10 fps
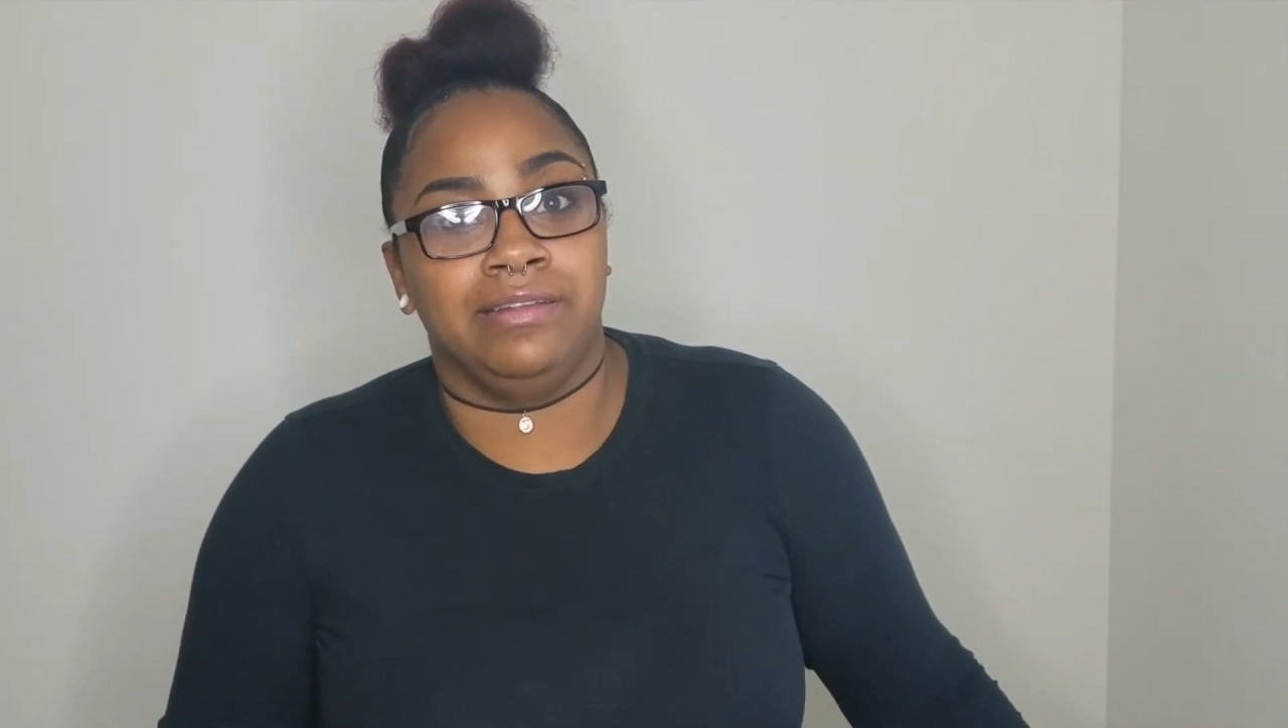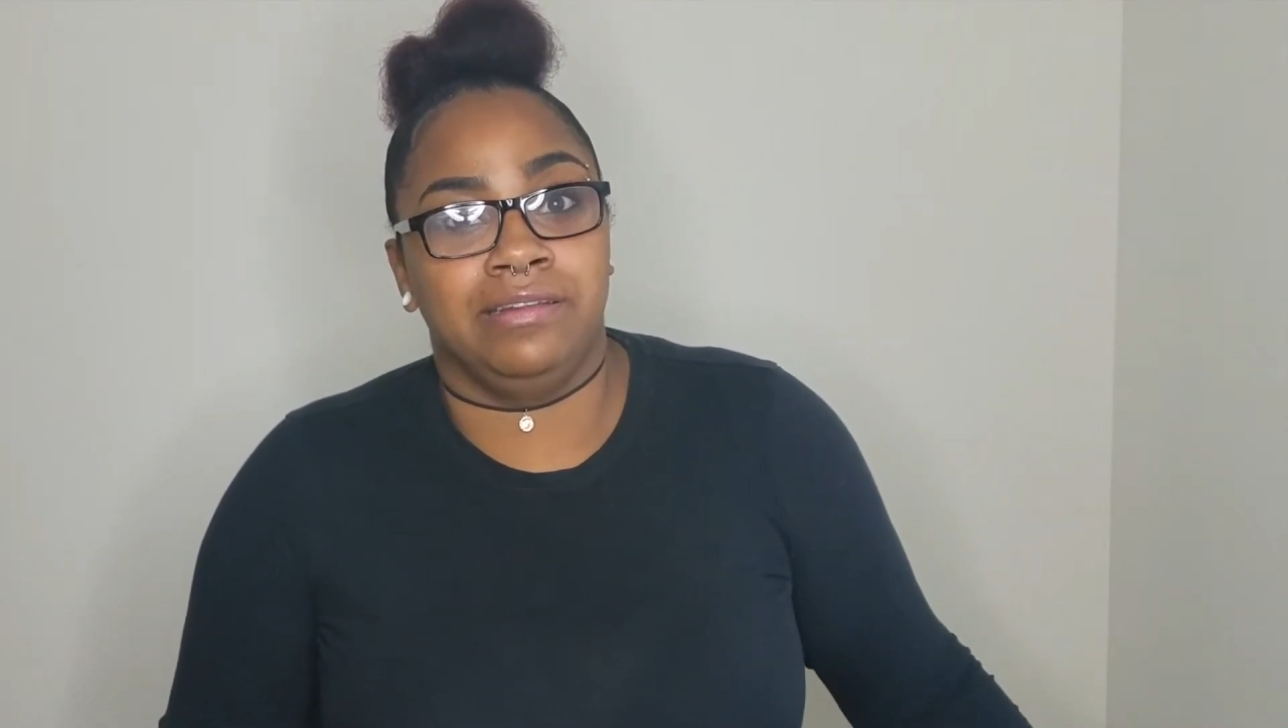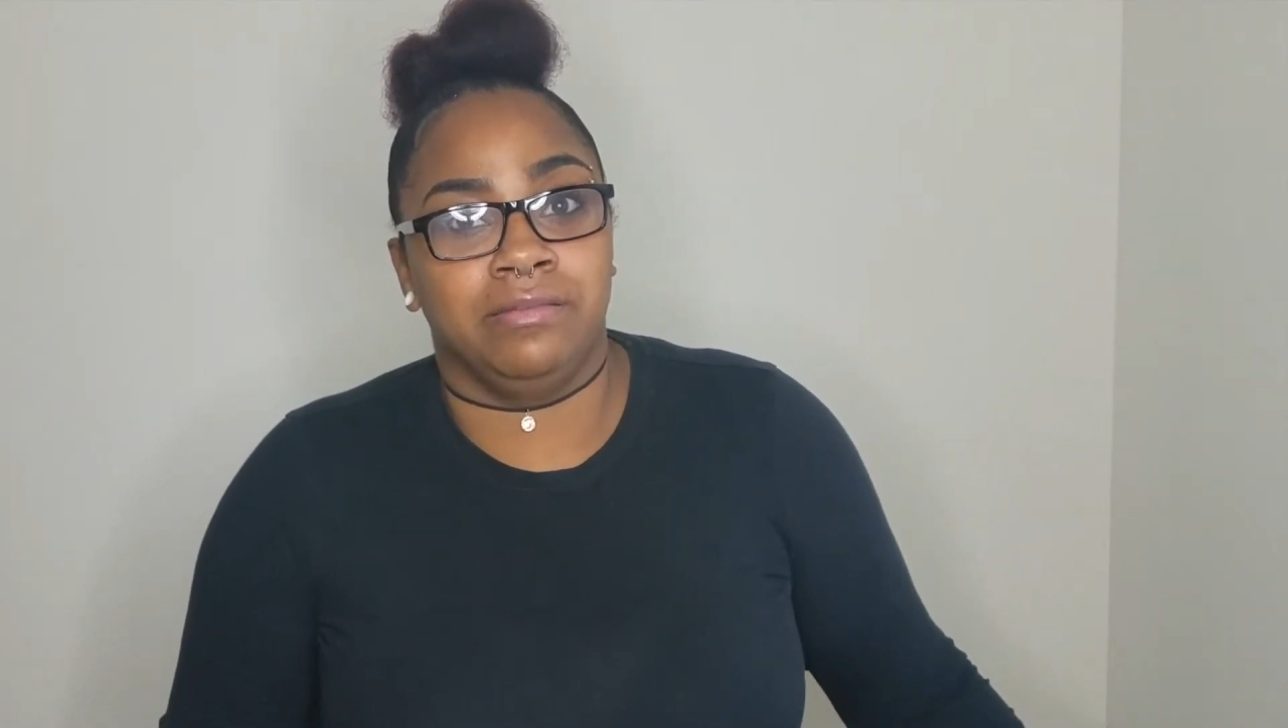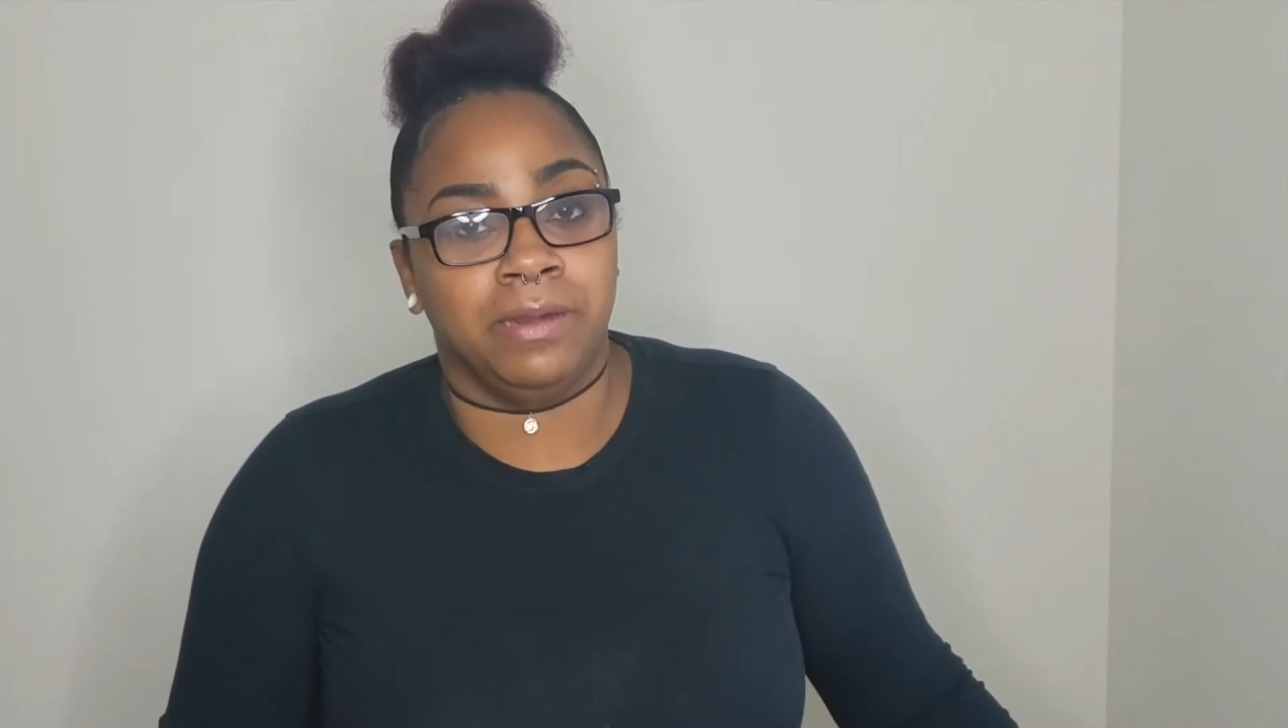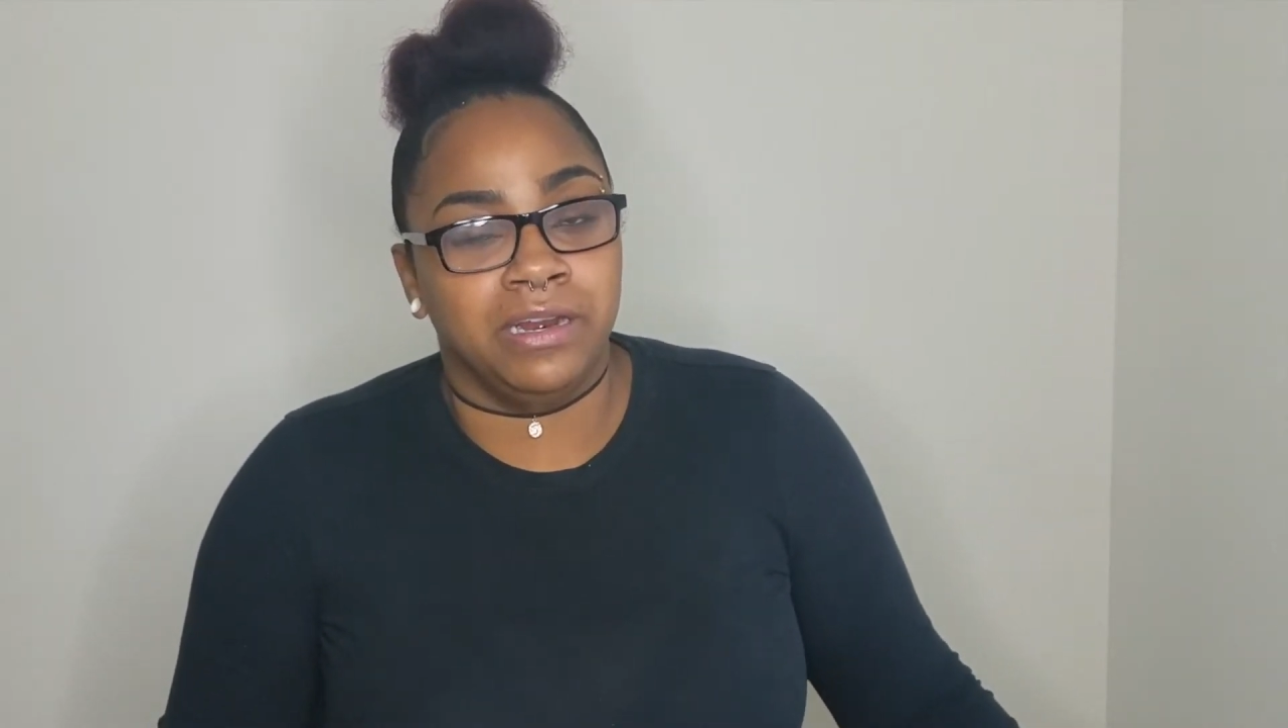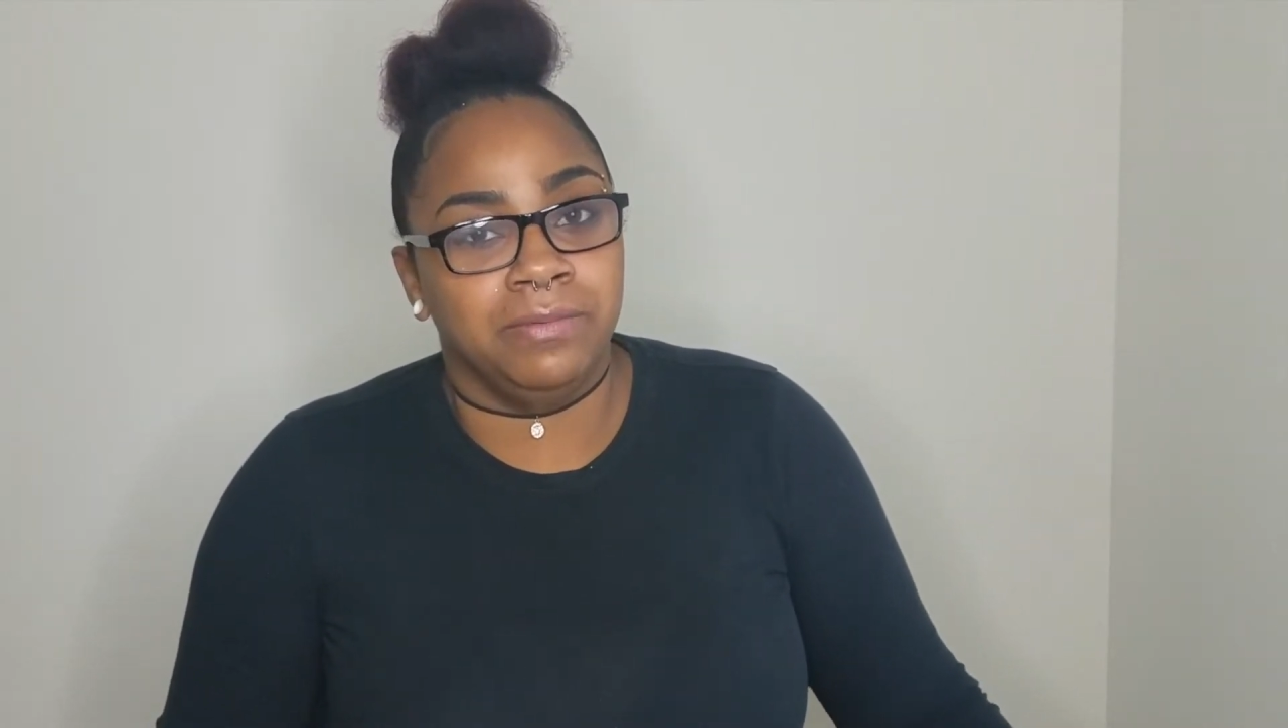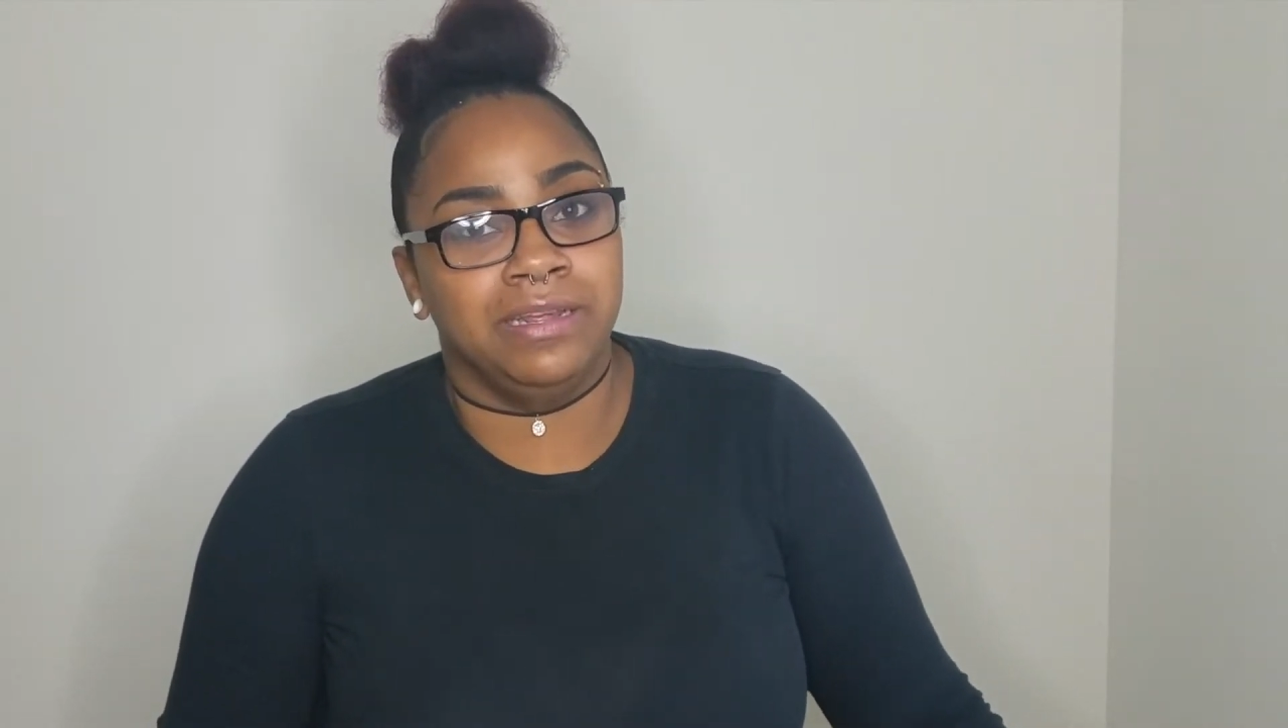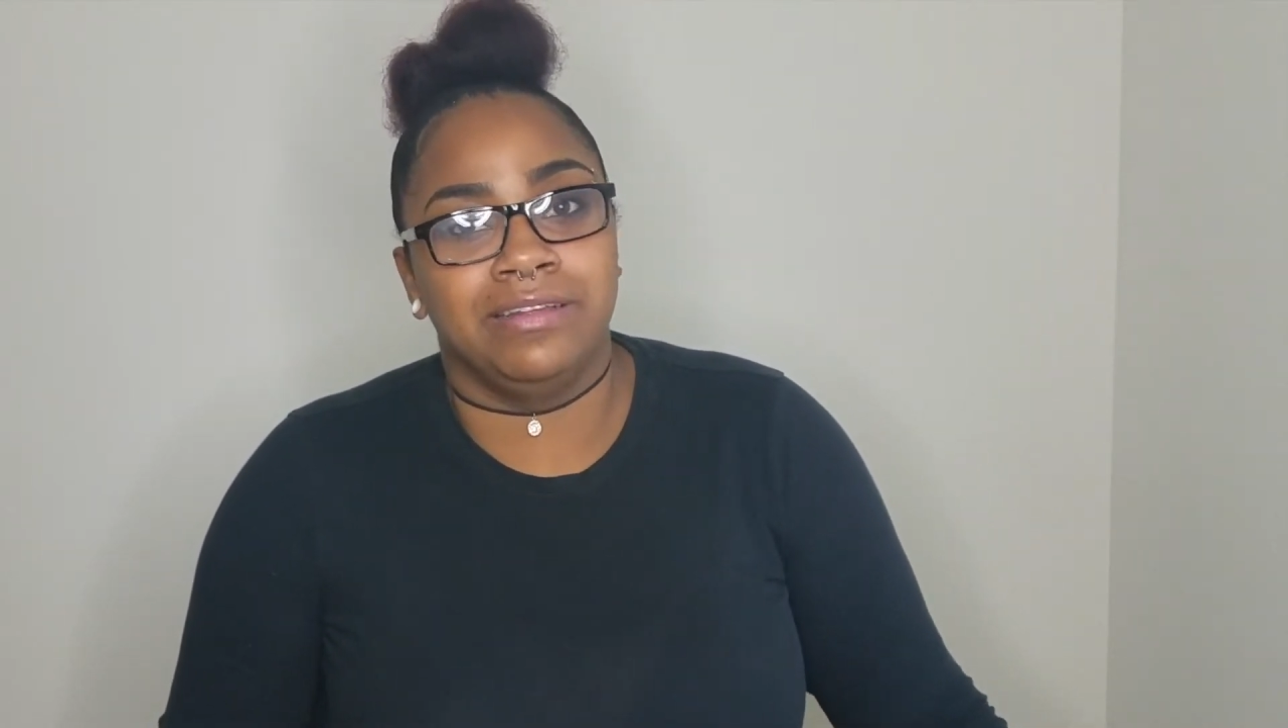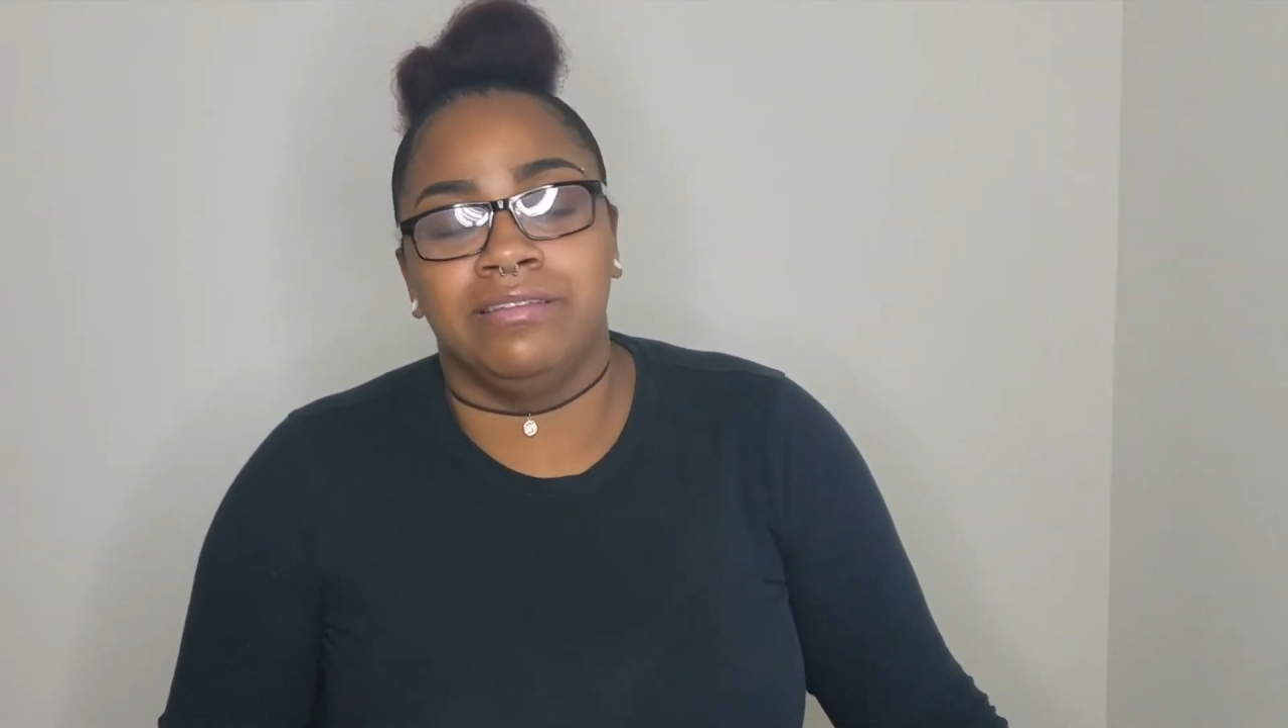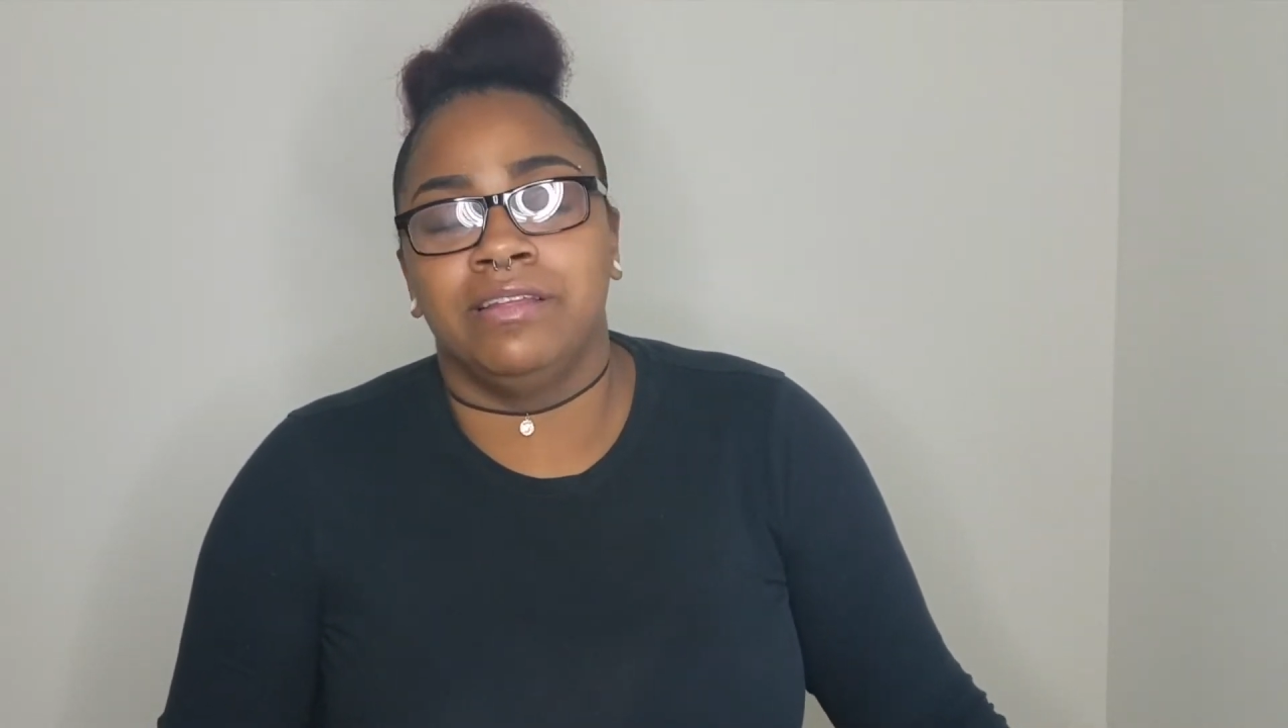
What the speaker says: inspired me is